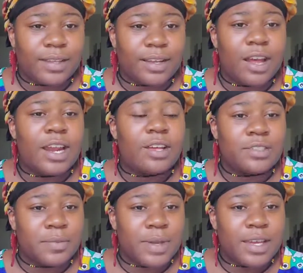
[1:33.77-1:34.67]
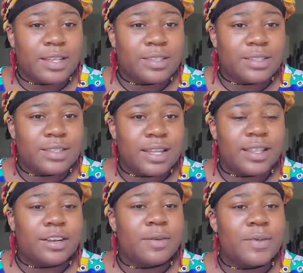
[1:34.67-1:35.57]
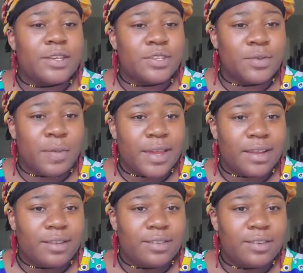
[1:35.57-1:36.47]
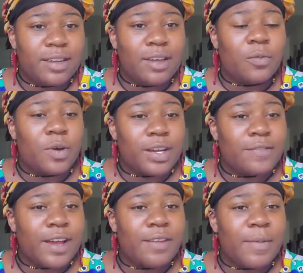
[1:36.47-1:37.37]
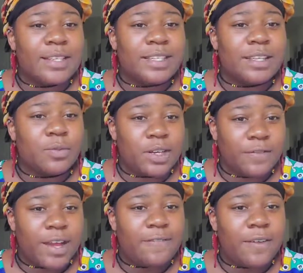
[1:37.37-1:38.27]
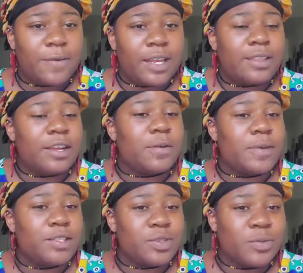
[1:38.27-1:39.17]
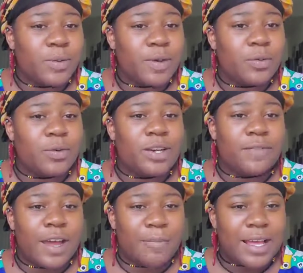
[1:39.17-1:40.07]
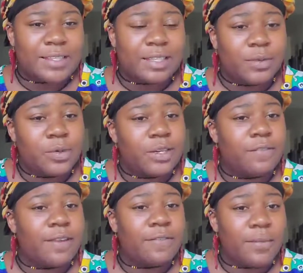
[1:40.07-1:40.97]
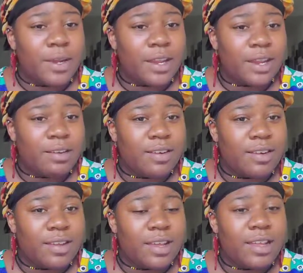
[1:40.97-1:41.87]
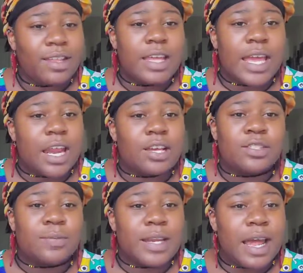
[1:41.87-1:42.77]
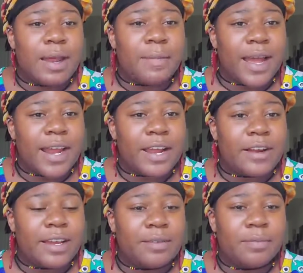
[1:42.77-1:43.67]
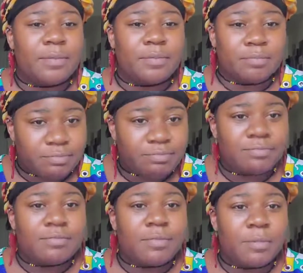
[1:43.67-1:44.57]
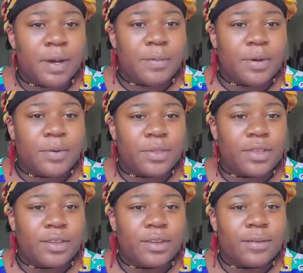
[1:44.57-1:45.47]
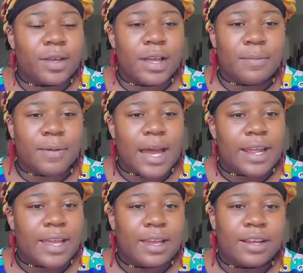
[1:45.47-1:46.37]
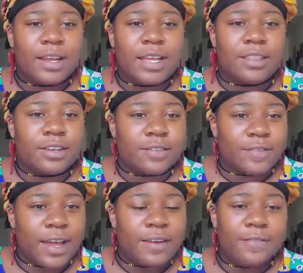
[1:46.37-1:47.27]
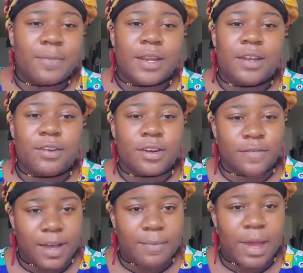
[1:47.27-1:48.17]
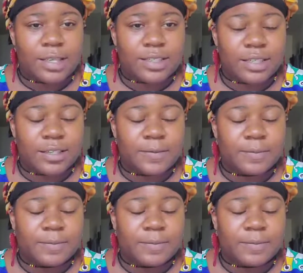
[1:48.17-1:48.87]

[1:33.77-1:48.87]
It also means that there can be two men, one divine masculine, one divine feminine. There can be two women, one divine masculine, one divine feminine. It could also be non-binary, but both embody either divine feminine or divine masculine.